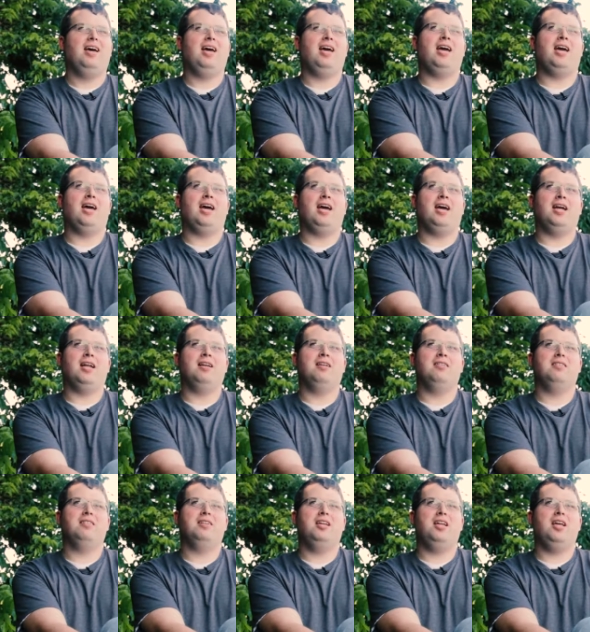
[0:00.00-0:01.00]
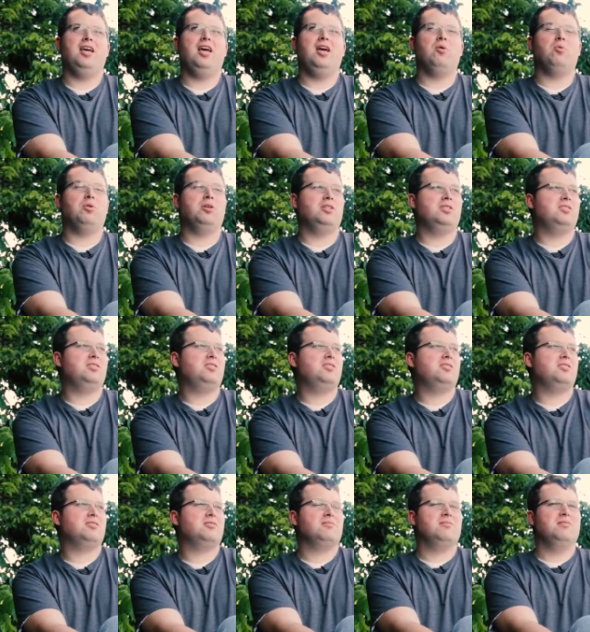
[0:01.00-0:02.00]
and it
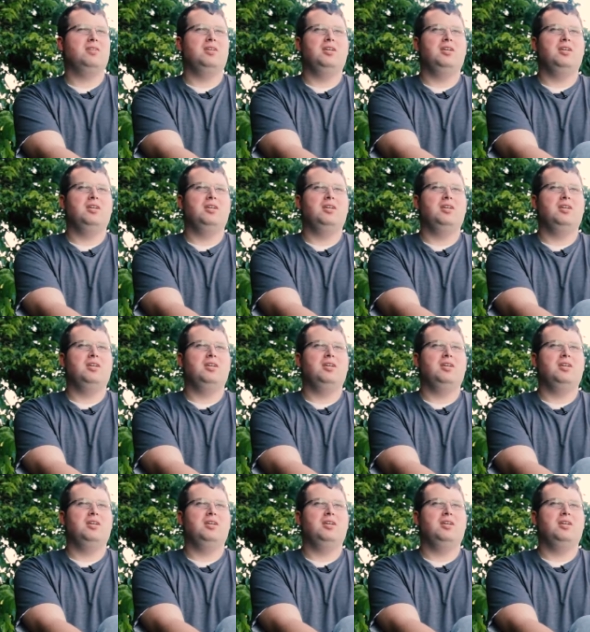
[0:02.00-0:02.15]
was